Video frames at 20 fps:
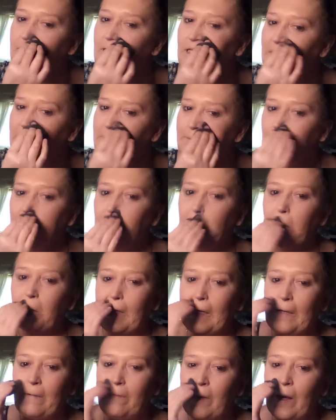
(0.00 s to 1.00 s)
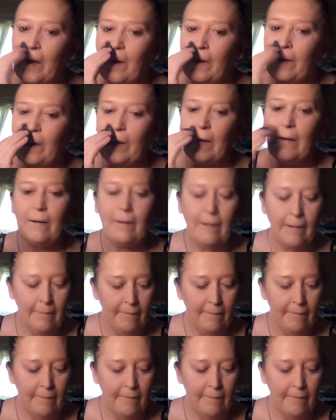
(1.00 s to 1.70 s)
this blurring powder